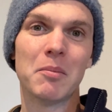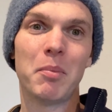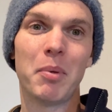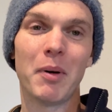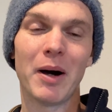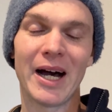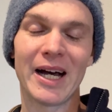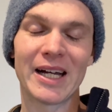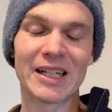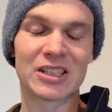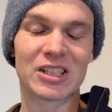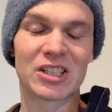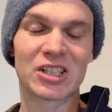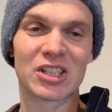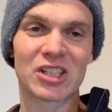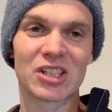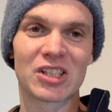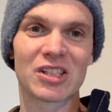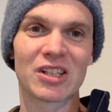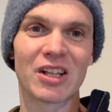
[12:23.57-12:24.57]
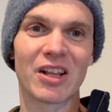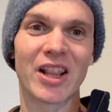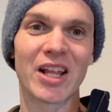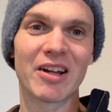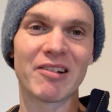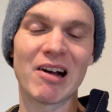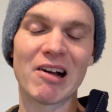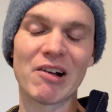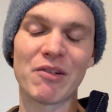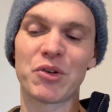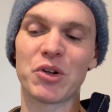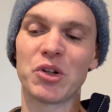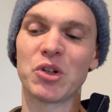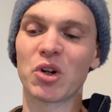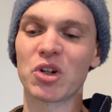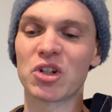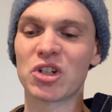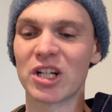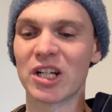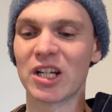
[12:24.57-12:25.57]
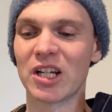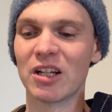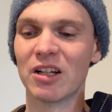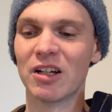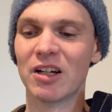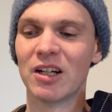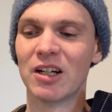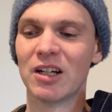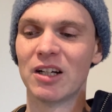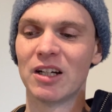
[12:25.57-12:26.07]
But there are a few dodgy